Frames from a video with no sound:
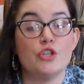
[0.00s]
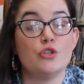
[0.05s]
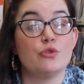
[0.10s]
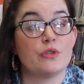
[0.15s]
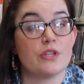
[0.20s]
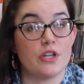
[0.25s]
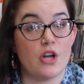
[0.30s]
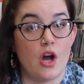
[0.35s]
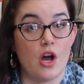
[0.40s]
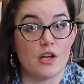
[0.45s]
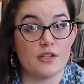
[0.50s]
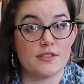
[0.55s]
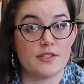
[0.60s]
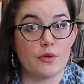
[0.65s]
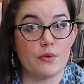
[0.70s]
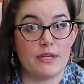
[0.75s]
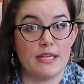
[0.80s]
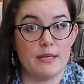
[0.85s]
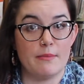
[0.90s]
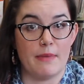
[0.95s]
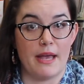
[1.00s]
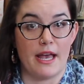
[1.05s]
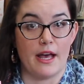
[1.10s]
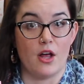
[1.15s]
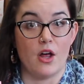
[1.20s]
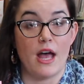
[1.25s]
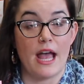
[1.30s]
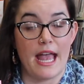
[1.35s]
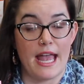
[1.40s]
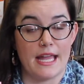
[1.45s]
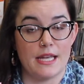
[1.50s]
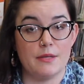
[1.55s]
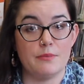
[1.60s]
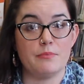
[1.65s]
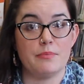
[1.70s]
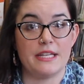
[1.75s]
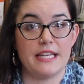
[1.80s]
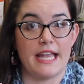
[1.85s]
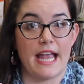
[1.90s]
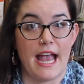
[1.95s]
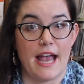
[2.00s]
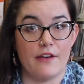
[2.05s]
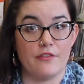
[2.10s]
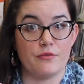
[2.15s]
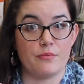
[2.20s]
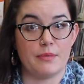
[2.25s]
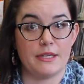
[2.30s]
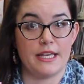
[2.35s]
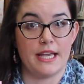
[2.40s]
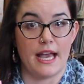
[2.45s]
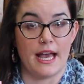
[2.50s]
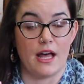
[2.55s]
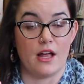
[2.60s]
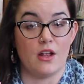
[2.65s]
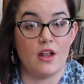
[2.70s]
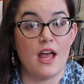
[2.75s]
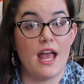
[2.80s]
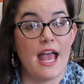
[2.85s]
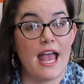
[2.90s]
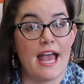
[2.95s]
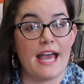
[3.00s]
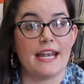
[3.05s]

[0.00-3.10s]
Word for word: You can also email nbfpl